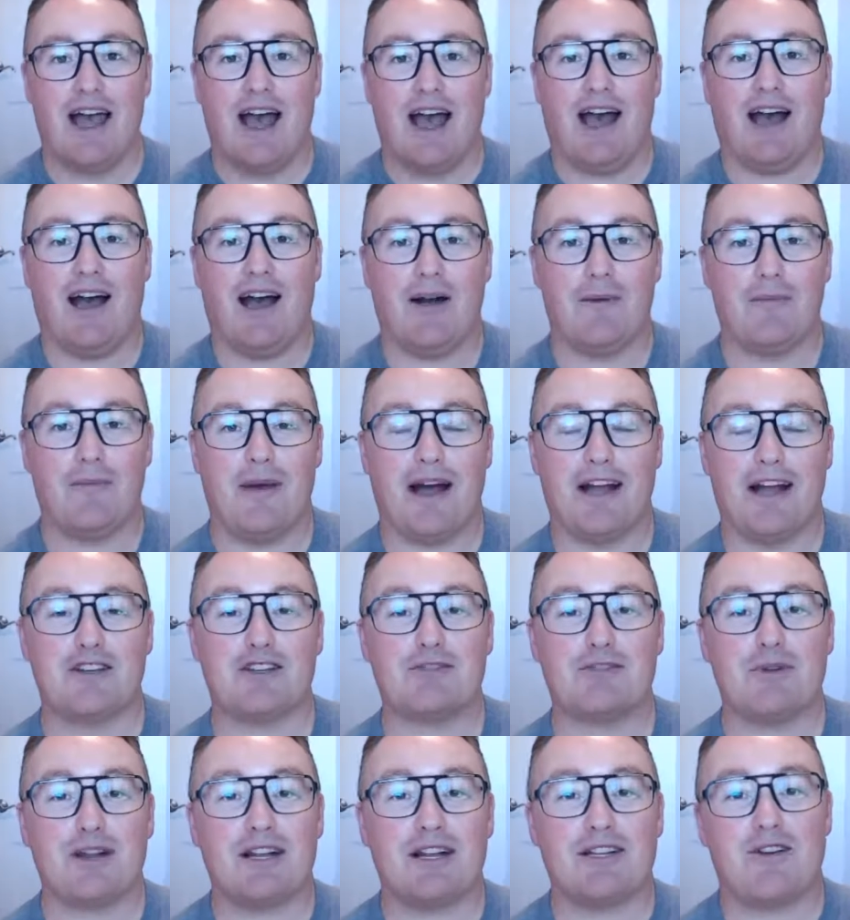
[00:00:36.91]
I
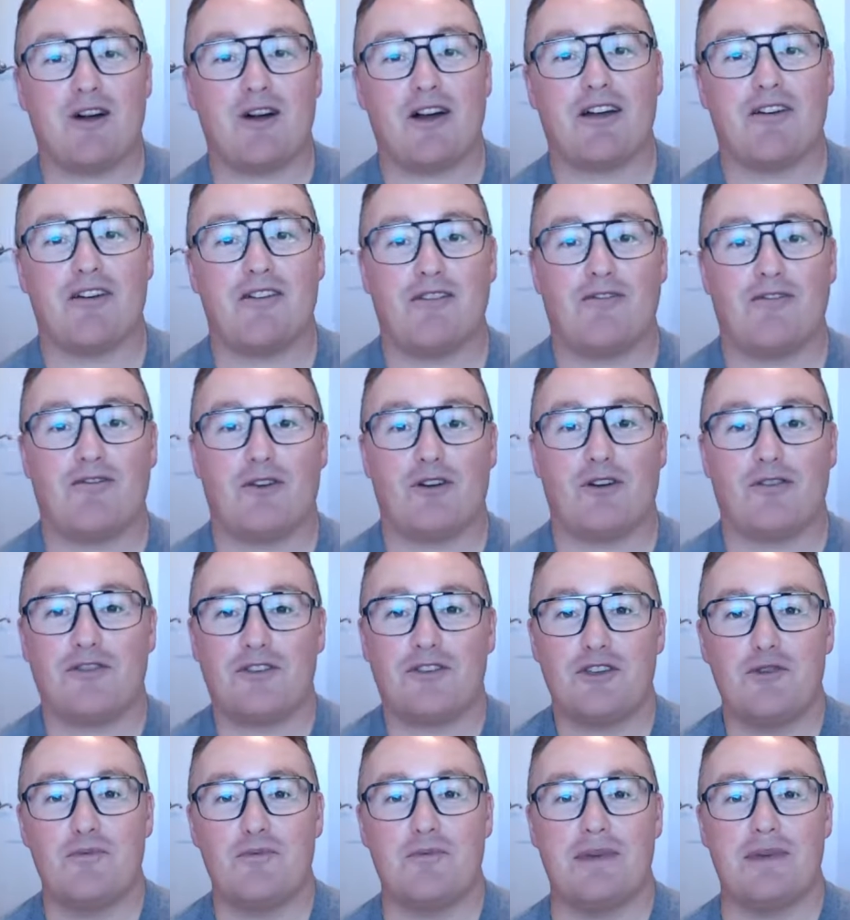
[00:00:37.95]
just want to talk for a
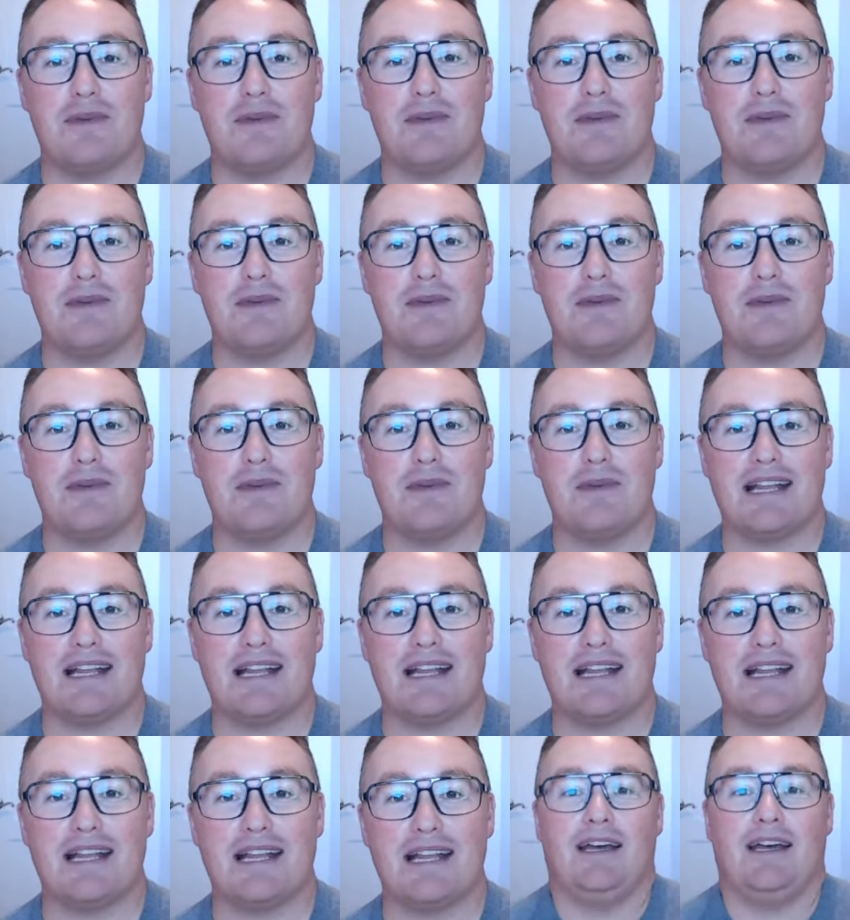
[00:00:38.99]
few minutes
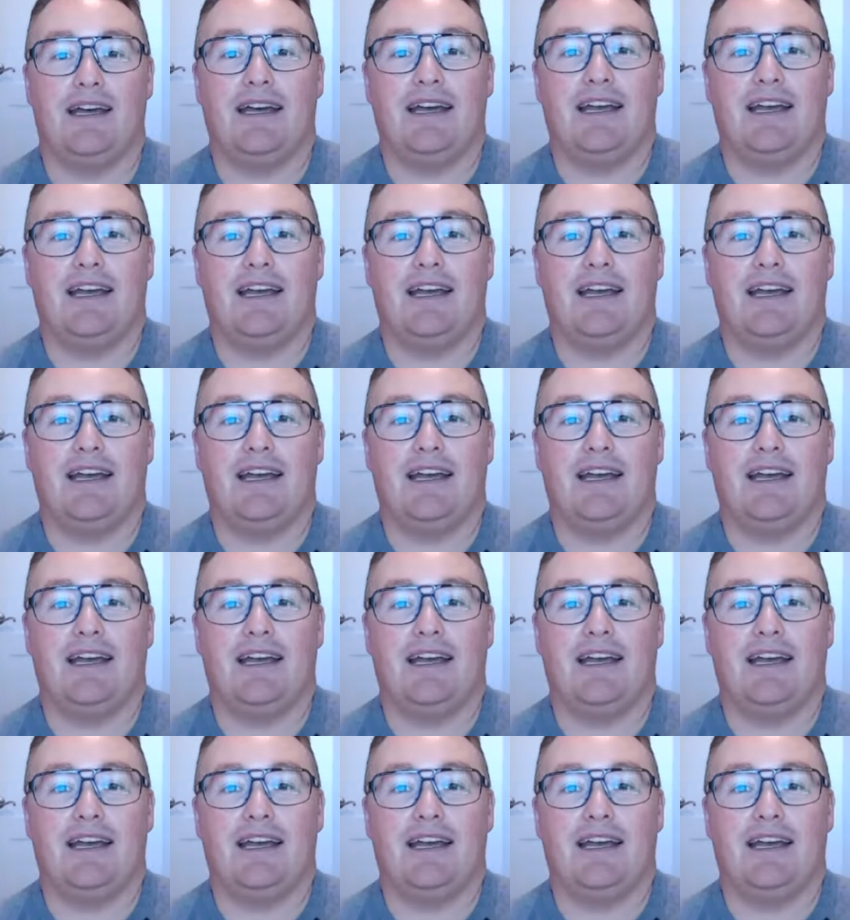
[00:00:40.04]
about,